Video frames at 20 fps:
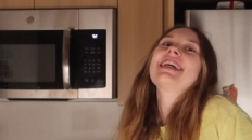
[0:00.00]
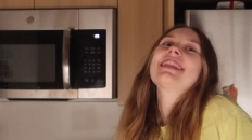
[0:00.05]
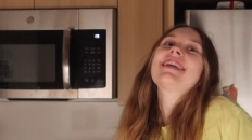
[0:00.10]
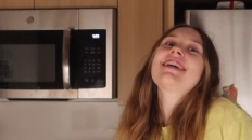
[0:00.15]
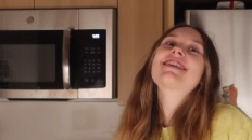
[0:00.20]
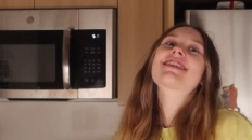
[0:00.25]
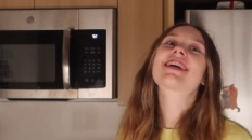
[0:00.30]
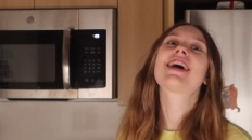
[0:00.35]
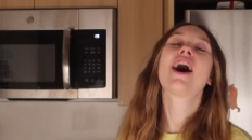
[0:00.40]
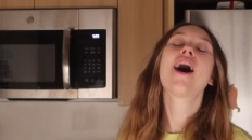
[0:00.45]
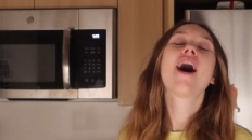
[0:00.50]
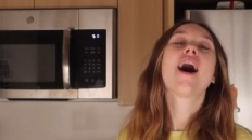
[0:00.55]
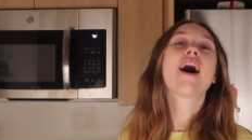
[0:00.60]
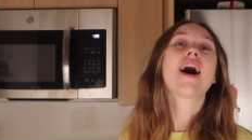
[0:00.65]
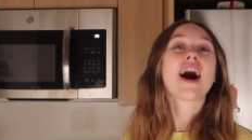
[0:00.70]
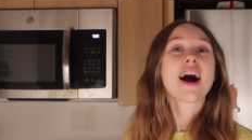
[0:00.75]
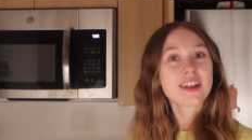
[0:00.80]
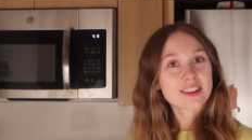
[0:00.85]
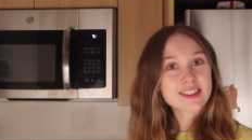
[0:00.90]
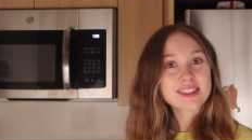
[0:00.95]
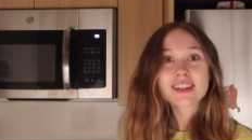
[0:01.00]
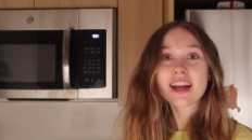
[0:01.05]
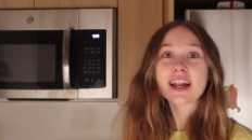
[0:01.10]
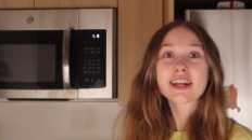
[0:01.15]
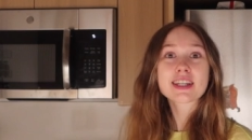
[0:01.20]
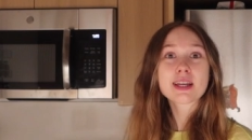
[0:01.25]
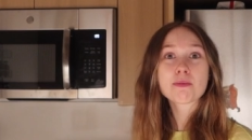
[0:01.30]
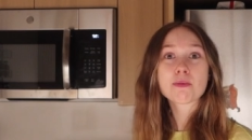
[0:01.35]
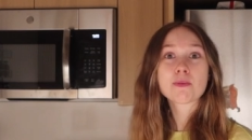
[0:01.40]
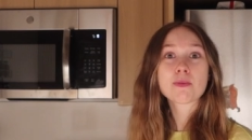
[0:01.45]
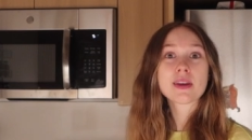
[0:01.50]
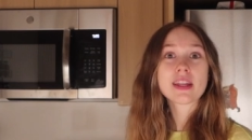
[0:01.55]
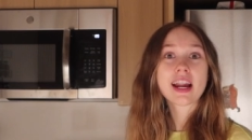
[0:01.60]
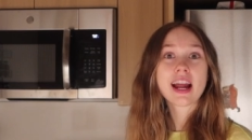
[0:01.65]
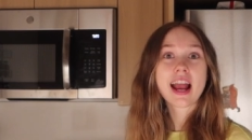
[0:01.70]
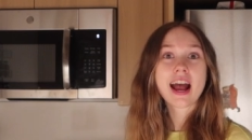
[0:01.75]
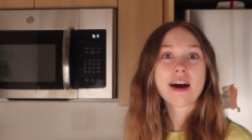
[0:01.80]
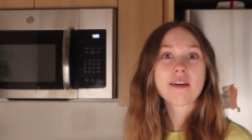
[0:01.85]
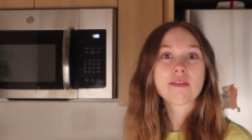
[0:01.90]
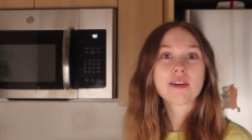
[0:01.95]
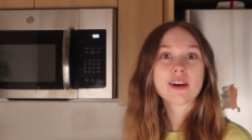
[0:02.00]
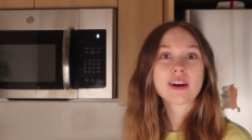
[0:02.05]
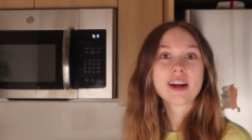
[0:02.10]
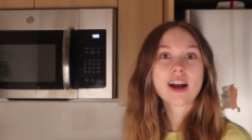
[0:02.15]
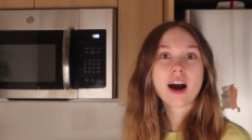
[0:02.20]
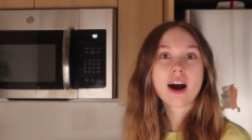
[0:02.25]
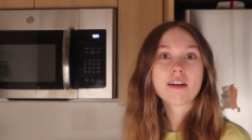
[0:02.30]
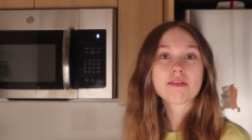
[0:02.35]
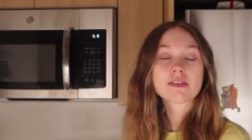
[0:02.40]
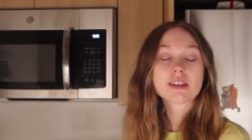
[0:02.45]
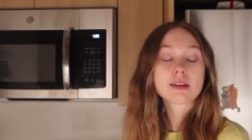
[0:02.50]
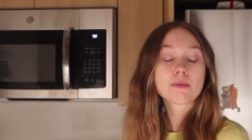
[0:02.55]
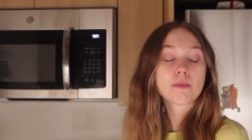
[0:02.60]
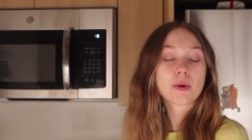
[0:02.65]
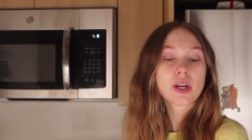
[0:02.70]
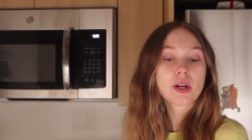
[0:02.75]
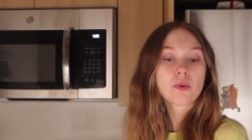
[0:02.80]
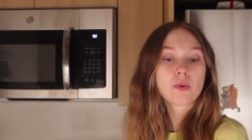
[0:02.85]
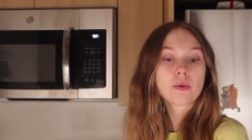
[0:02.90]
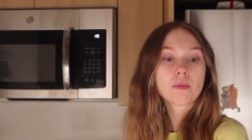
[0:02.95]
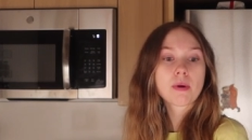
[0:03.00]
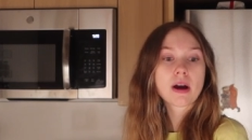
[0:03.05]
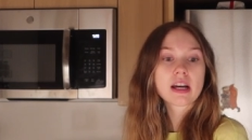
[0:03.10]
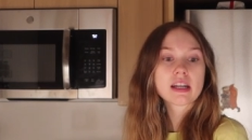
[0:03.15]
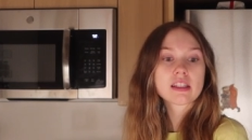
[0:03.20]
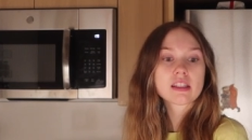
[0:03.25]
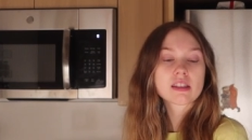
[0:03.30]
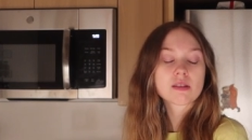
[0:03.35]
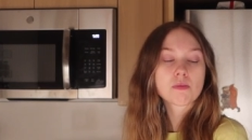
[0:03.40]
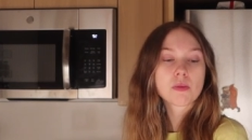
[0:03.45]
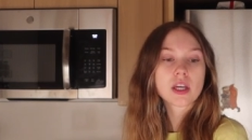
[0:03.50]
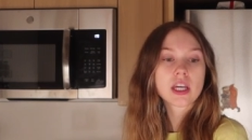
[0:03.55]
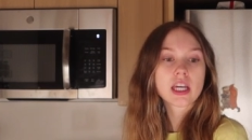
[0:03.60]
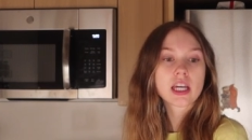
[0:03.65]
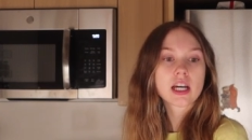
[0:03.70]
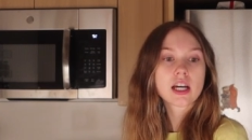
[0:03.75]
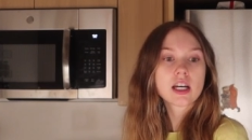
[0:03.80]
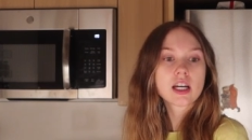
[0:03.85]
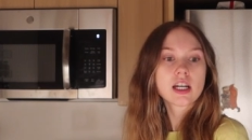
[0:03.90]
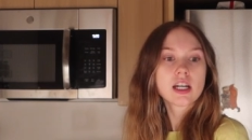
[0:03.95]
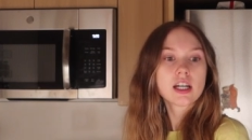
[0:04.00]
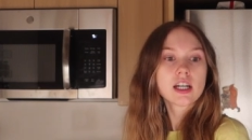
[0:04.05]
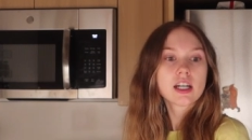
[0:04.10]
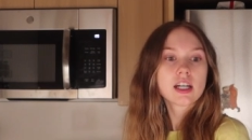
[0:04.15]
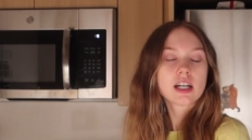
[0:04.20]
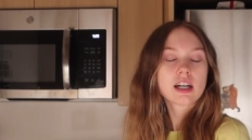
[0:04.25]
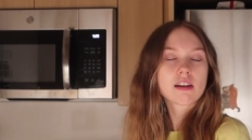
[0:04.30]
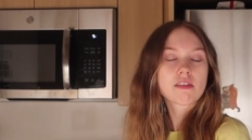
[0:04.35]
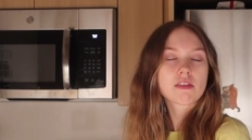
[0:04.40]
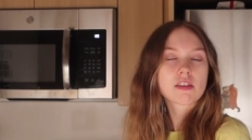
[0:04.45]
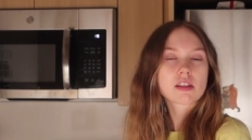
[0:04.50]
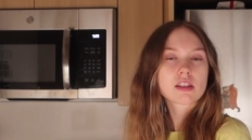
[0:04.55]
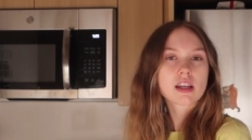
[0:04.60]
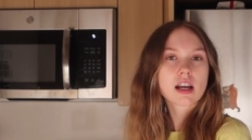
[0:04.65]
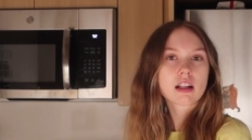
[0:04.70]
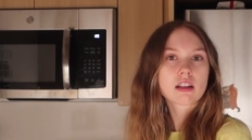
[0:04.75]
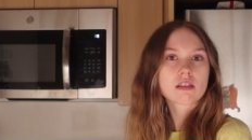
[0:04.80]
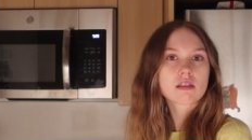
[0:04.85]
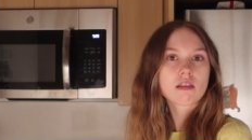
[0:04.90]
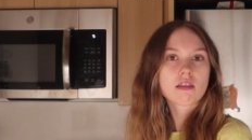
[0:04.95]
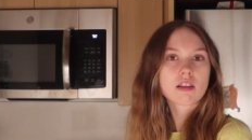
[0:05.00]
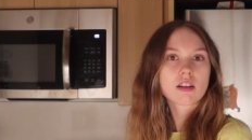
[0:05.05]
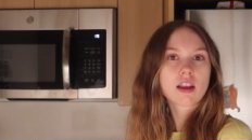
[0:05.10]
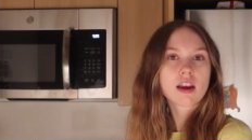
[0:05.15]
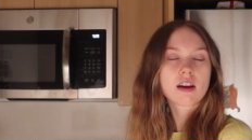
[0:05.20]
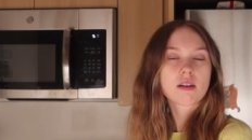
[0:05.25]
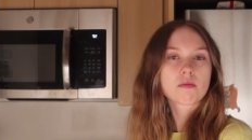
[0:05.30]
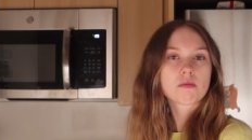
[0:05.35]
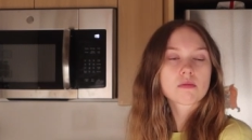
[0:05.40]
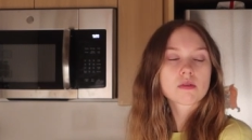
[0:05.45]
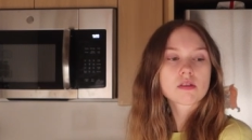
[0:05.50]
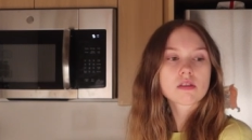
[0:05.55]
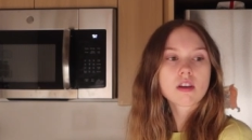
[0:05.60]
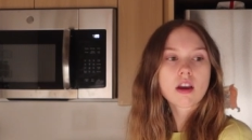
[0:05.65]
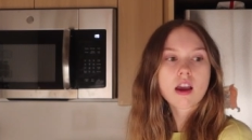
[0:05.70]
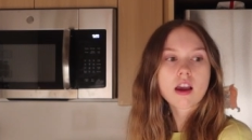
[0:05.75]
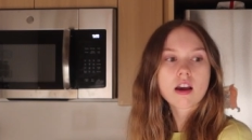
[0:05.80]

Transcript: English. Not a type of bean I have very often, but it reminds me of The Silence of the Lambs.